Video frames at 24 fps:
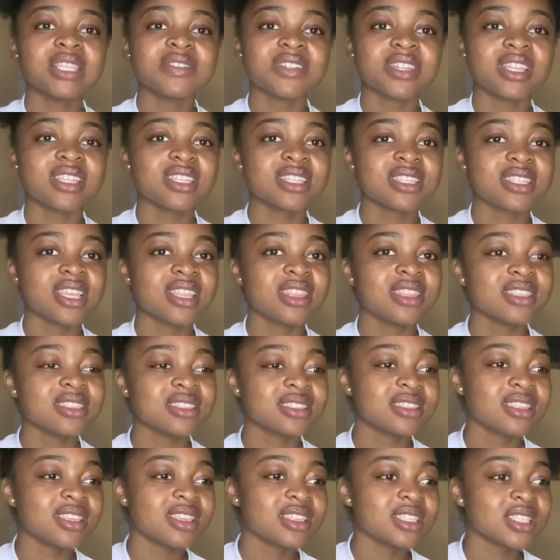even understand these
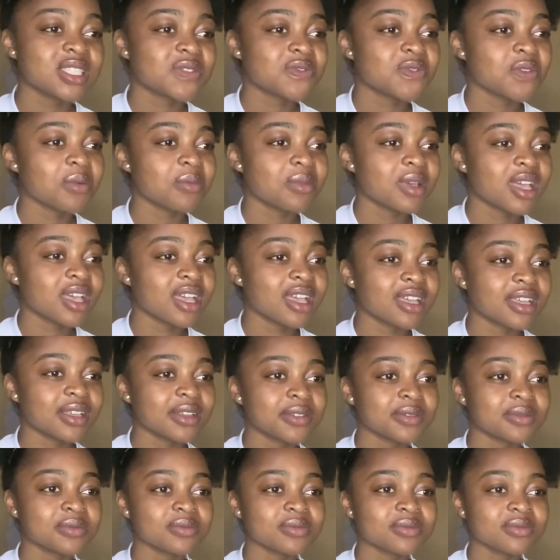things for
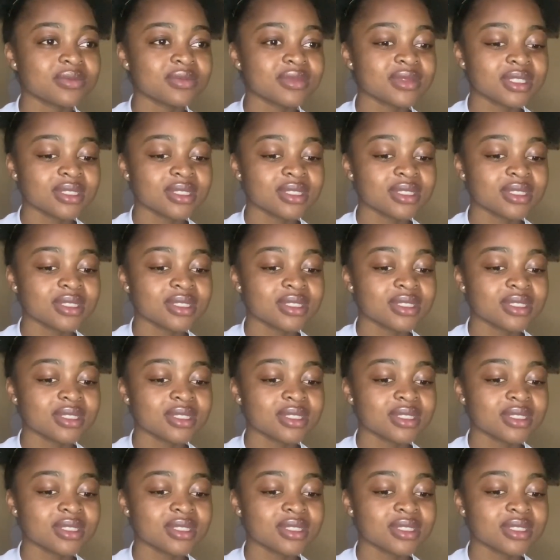my...